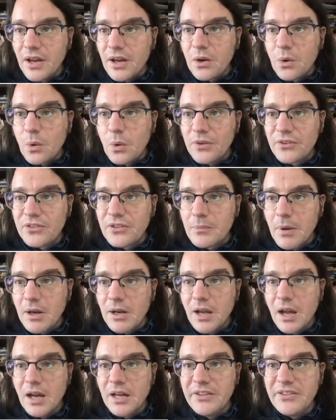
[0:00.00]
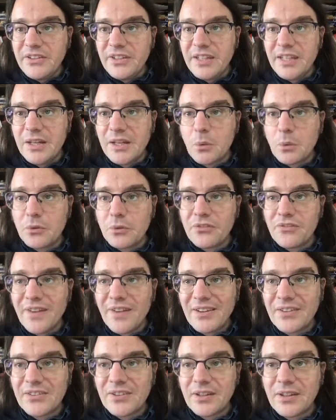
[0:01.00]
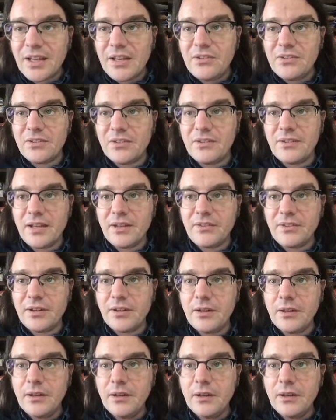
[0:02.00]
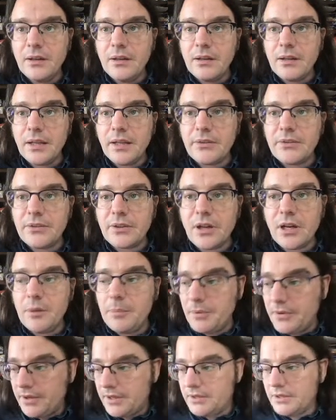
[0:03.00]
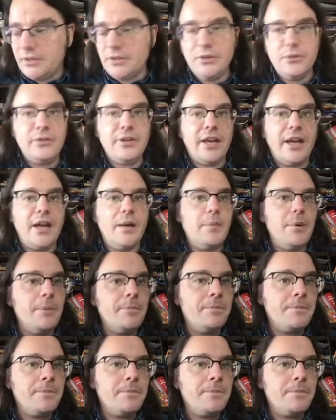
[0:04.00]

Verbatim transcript: question mark ID equals vaccination data. Let's open that in a new tab.